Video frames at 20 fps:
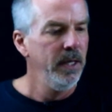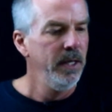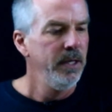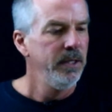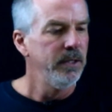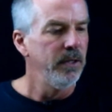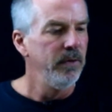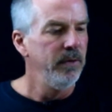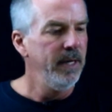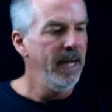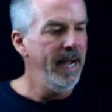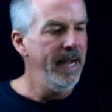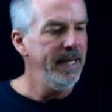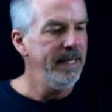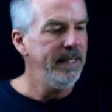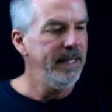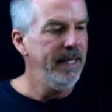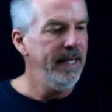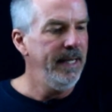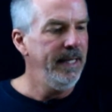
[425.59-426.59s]
So
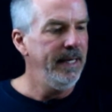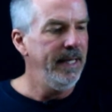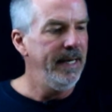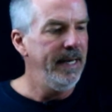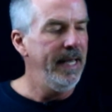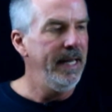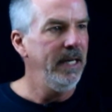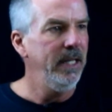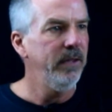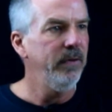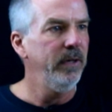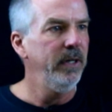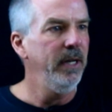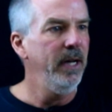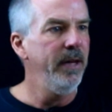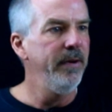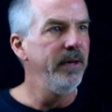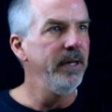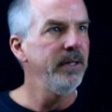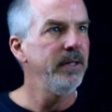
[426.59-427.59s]
19 and 83
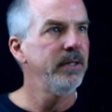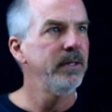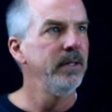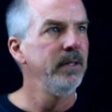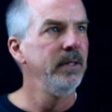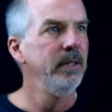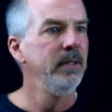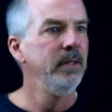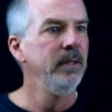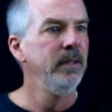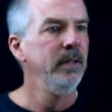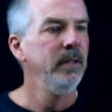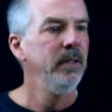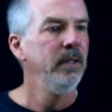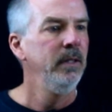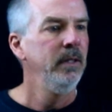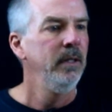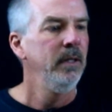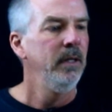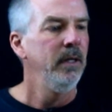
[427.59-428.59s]
hundredths.
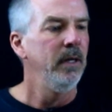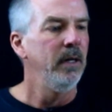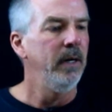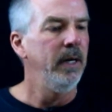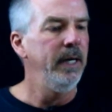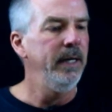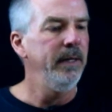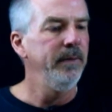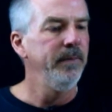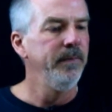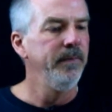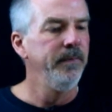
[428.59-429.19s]
All right.